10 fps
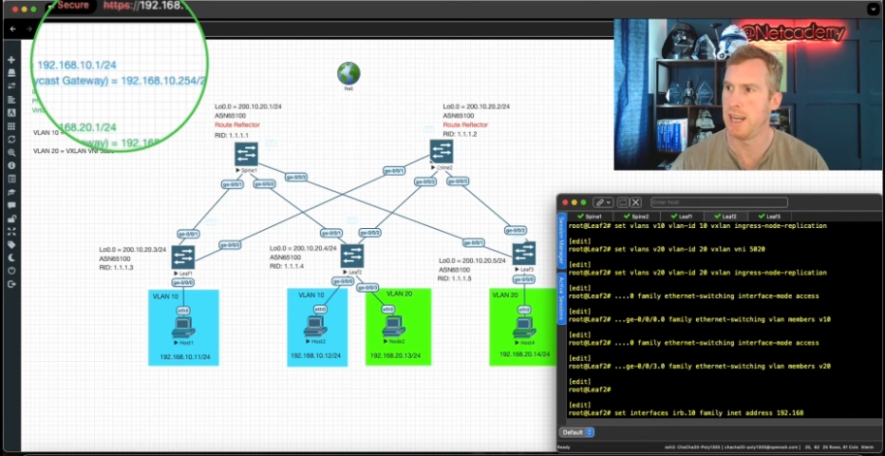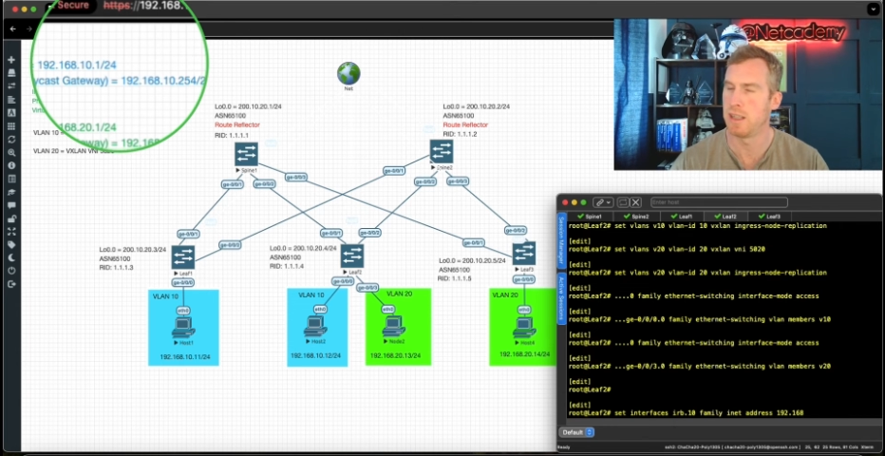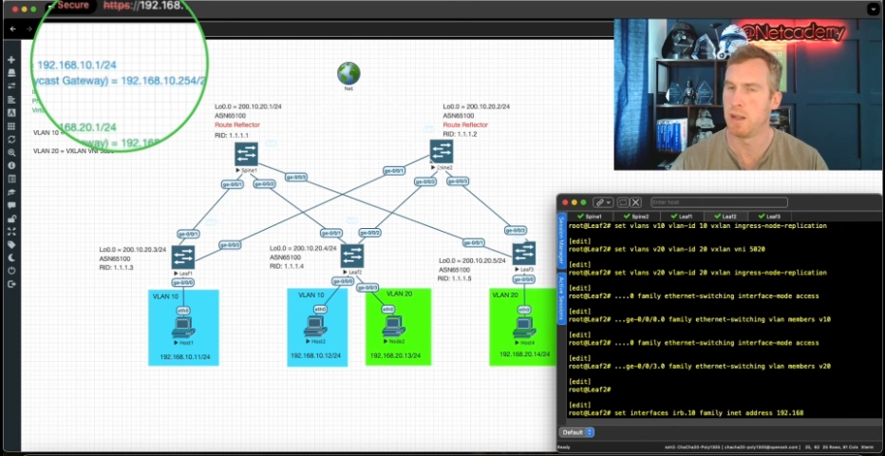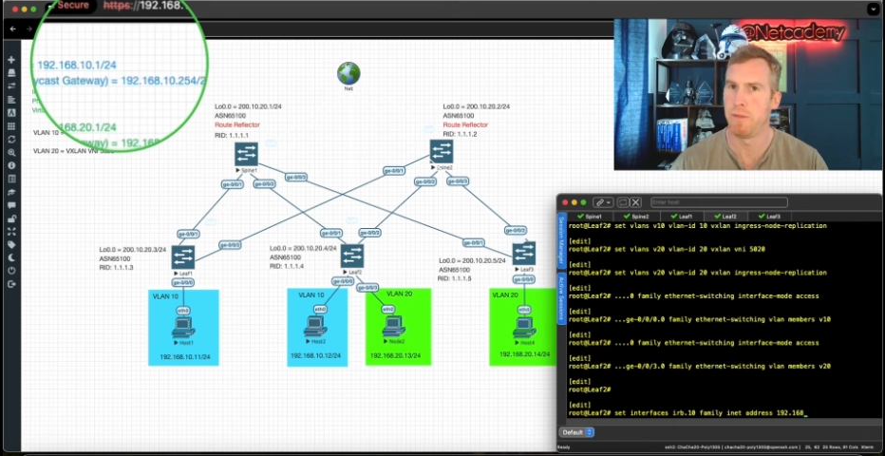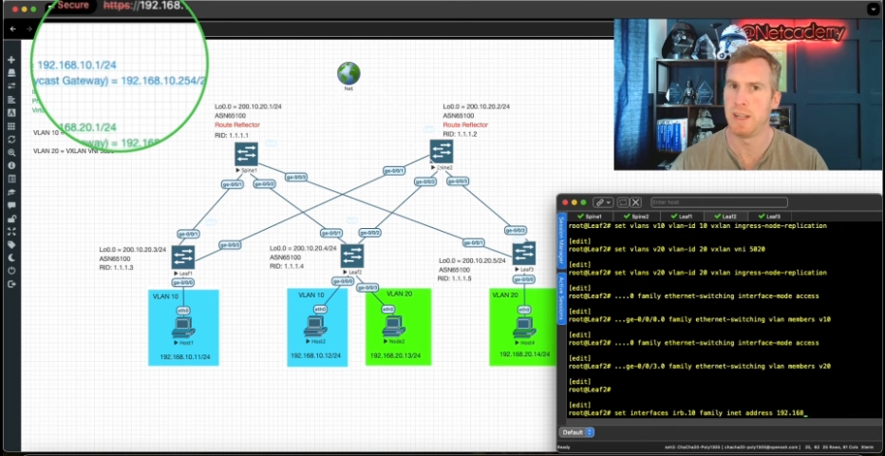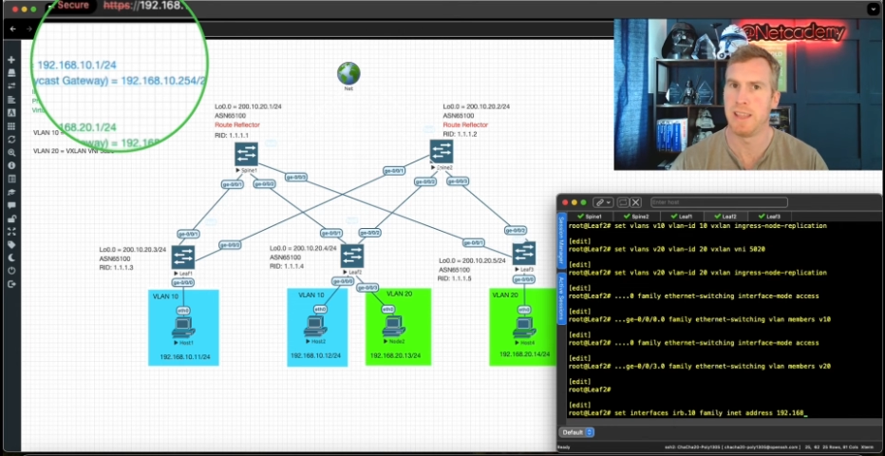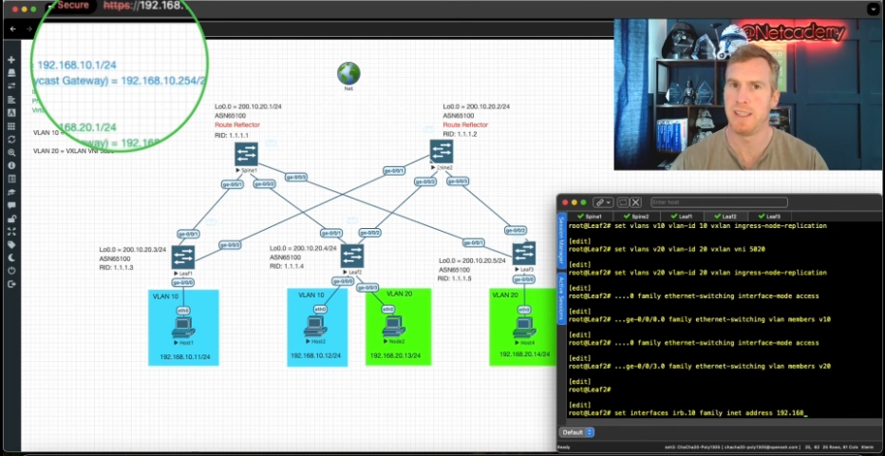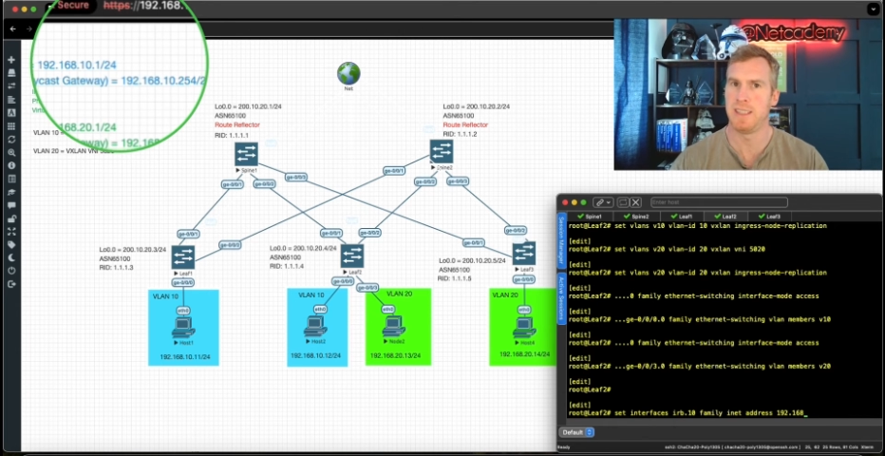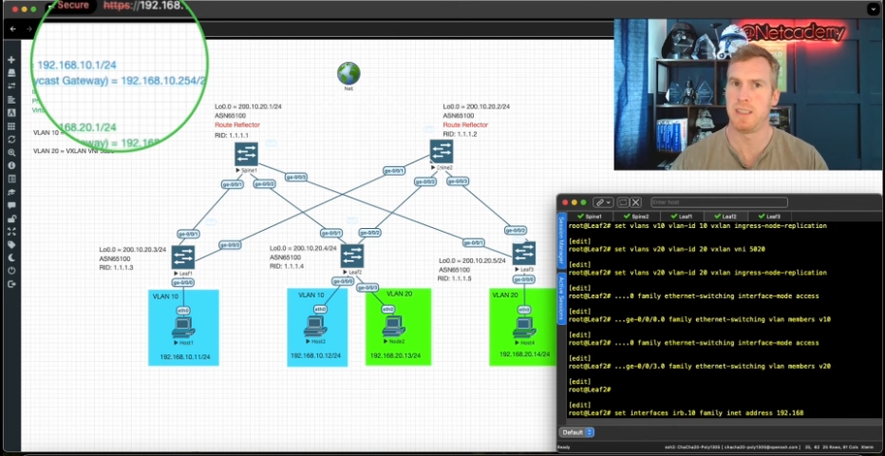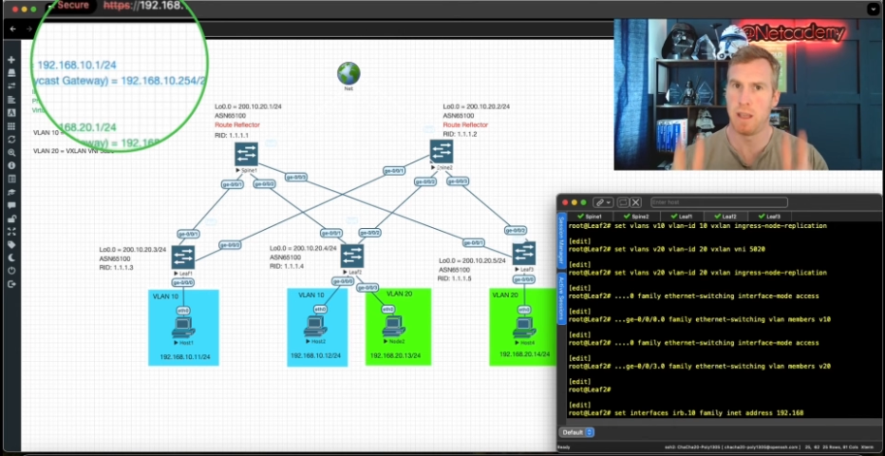and don't forget
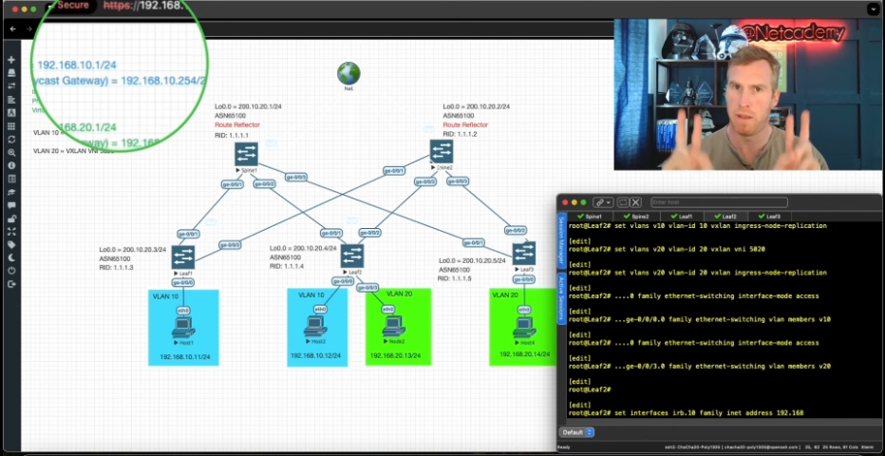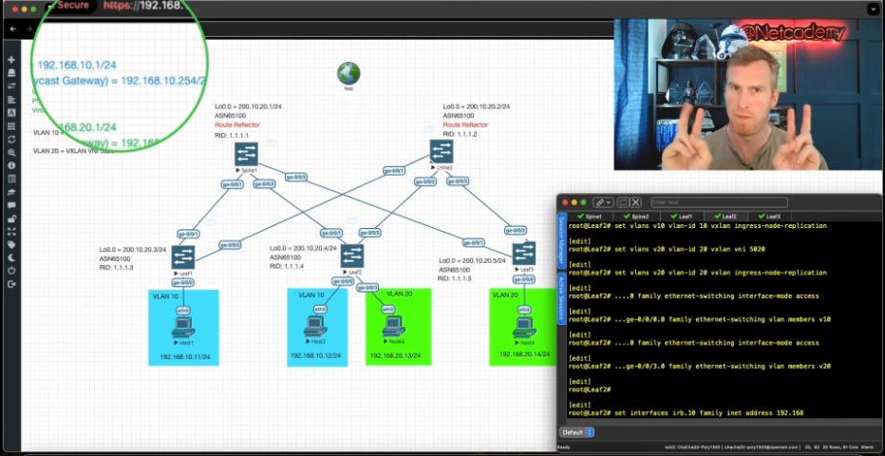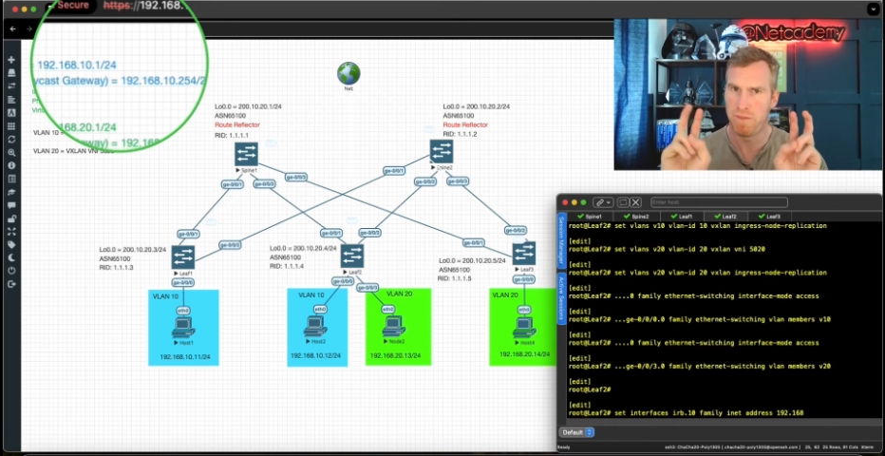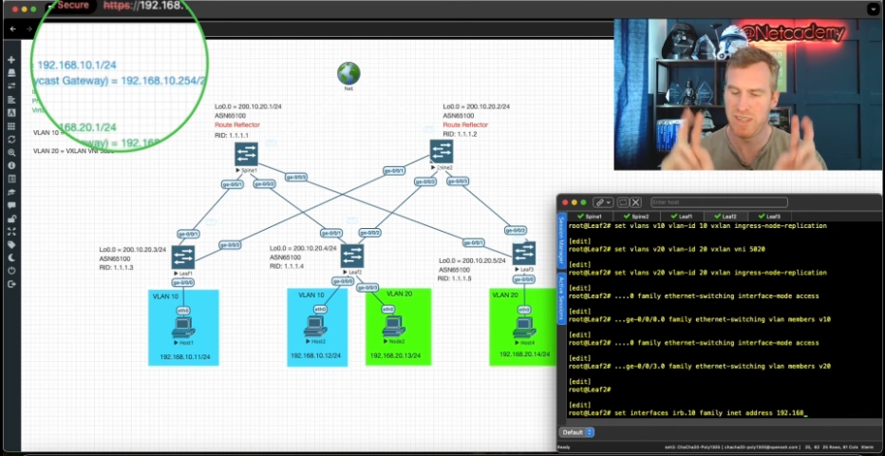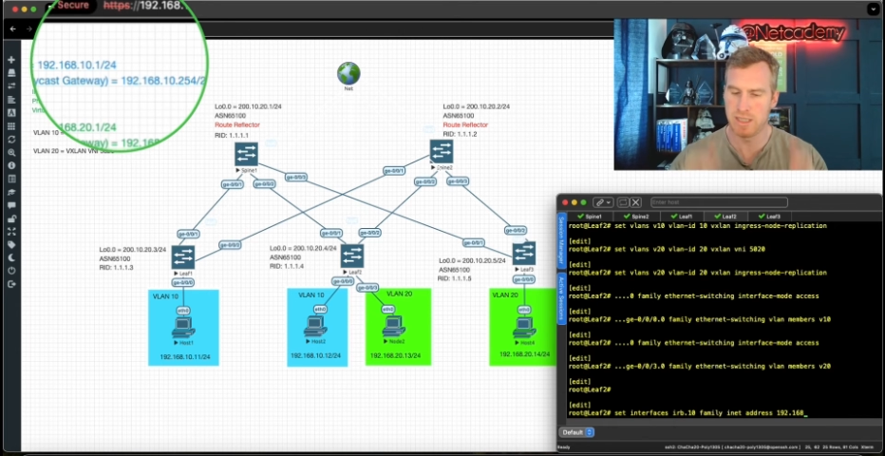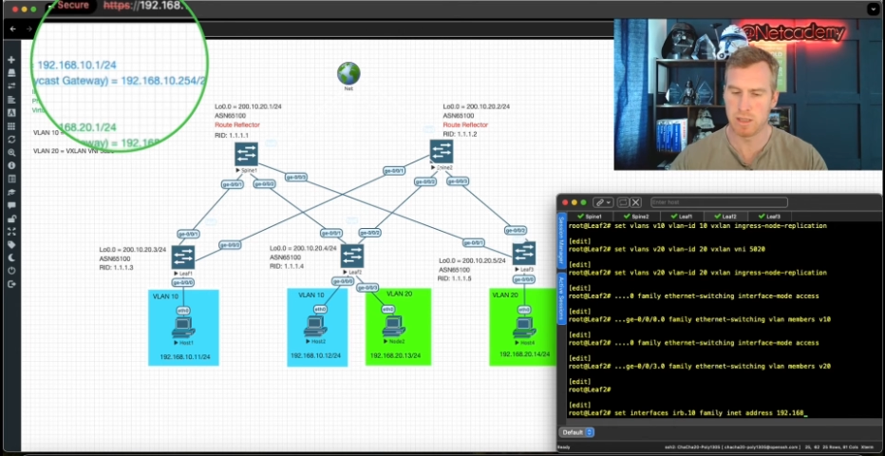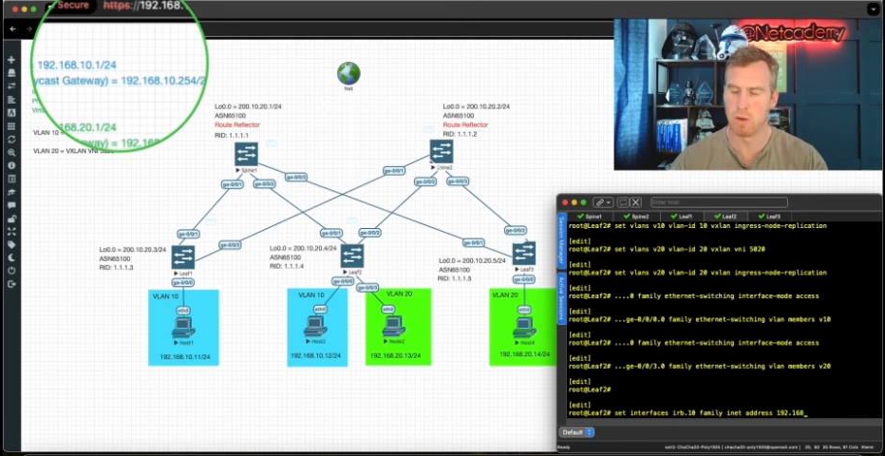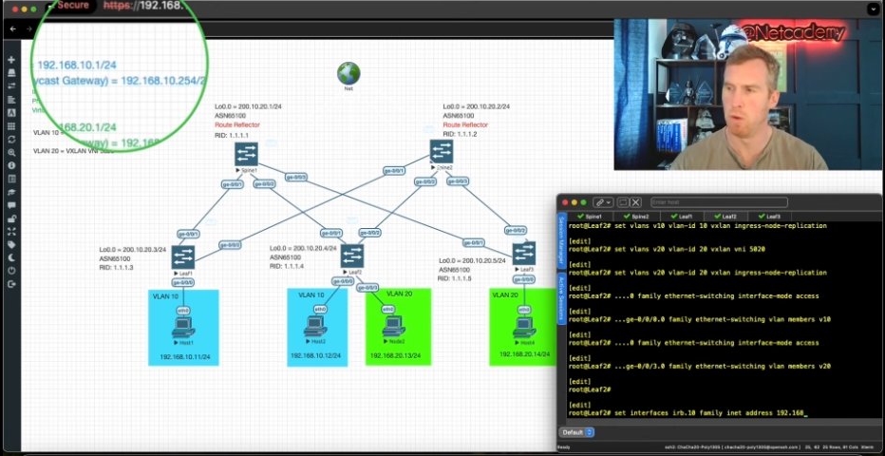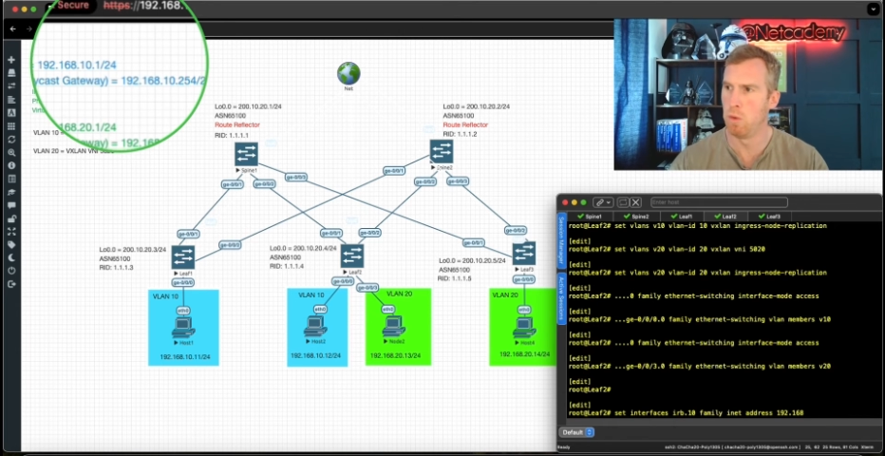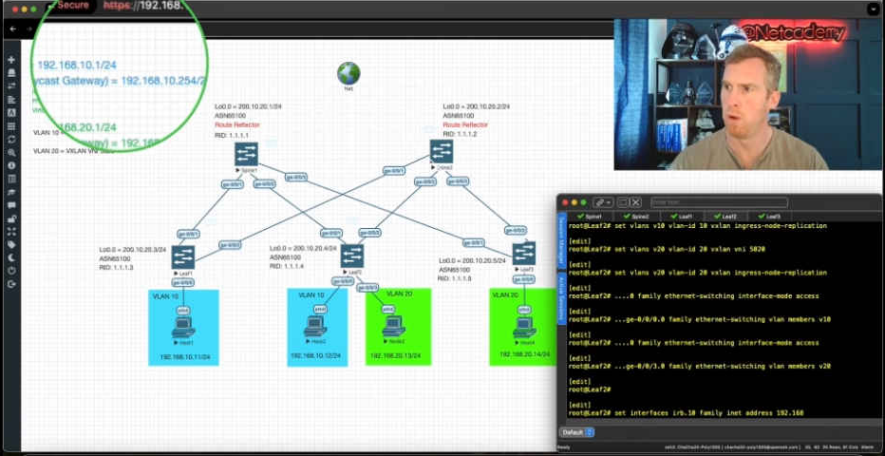this is the
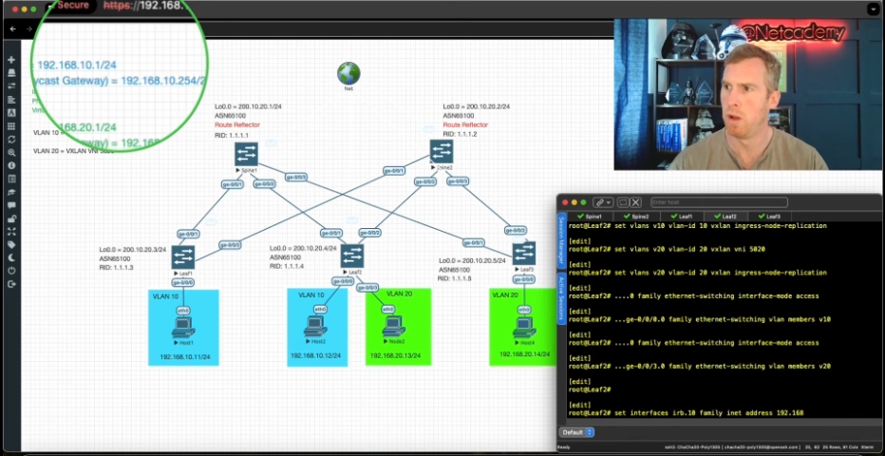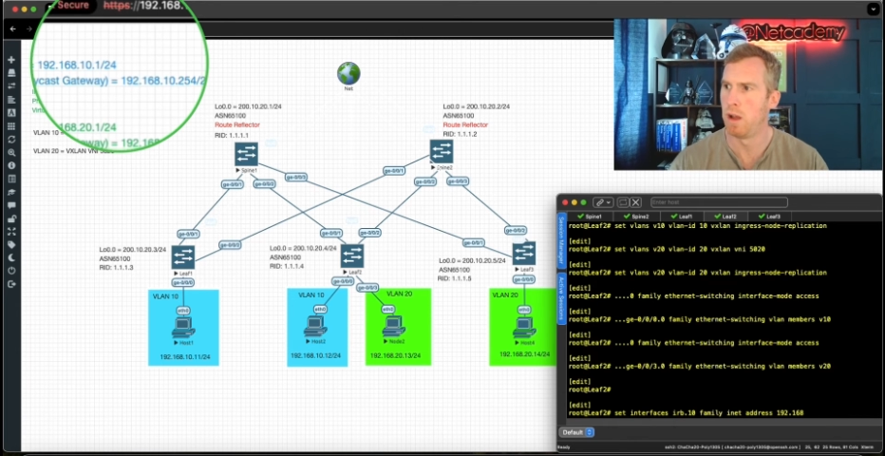physical